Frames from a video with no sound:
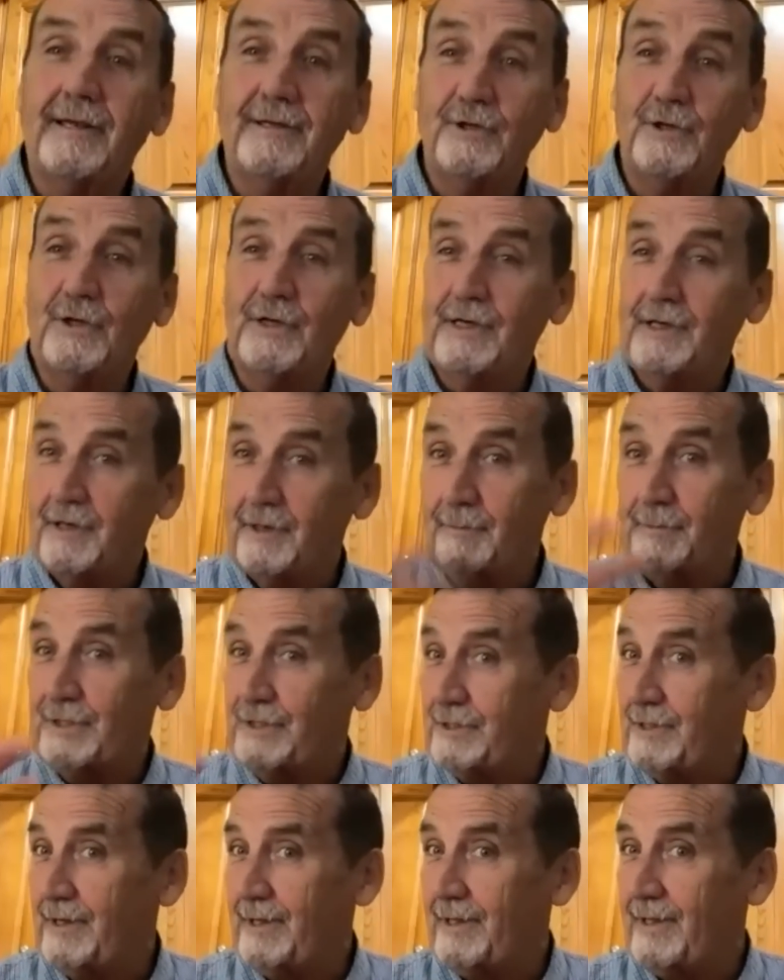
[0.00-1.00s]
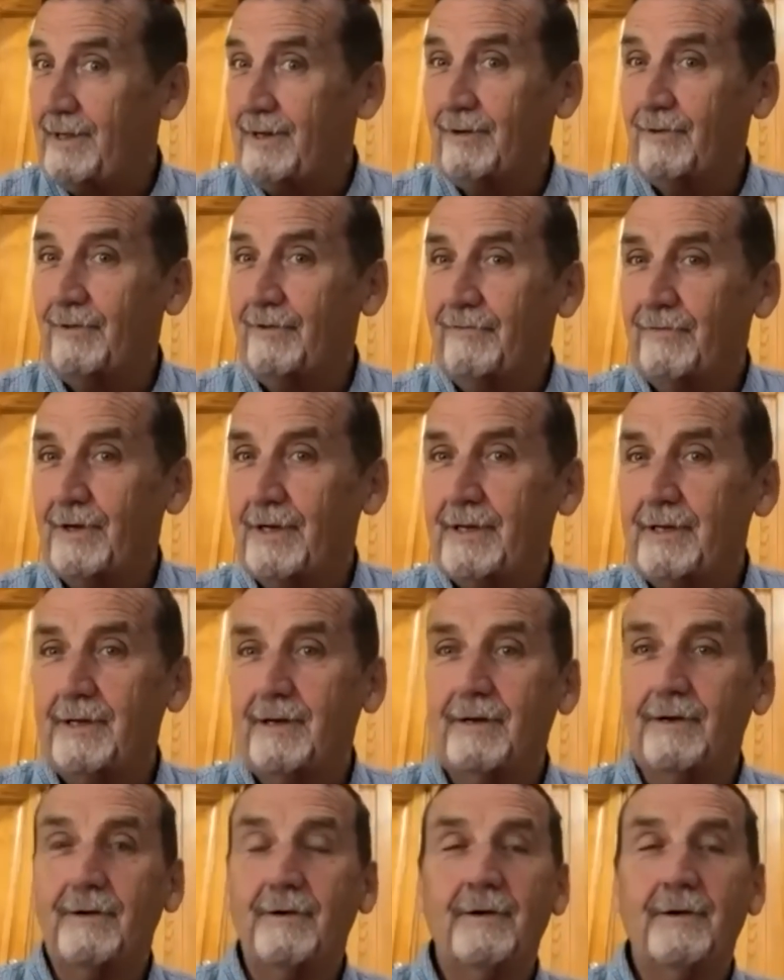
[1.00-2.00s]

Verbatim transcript: You can hear me say that on the video.